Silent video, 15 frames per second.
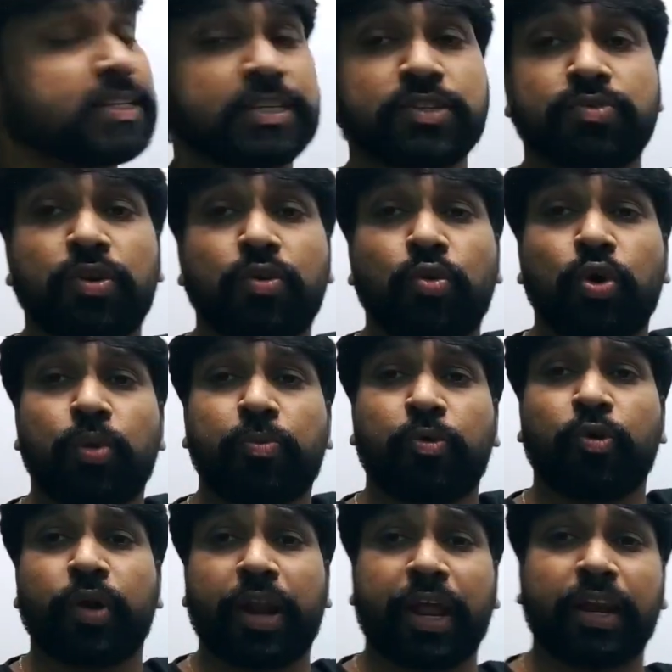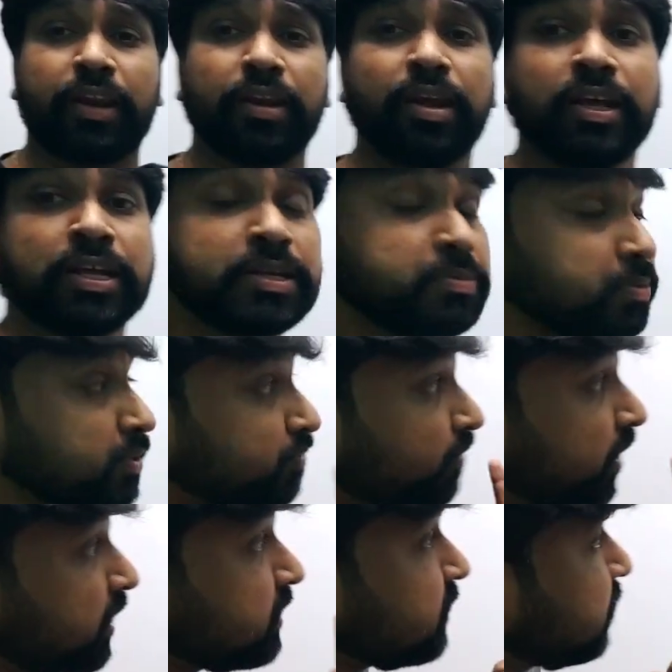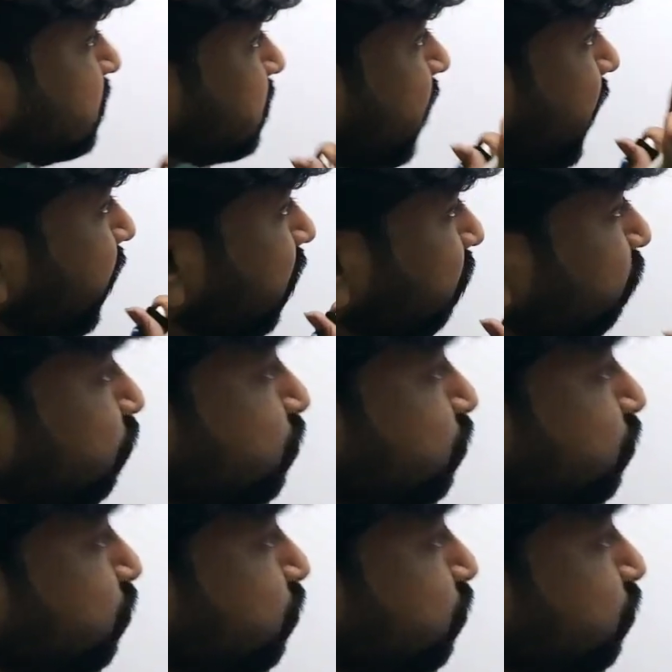square whole power 9. Friends, this kind of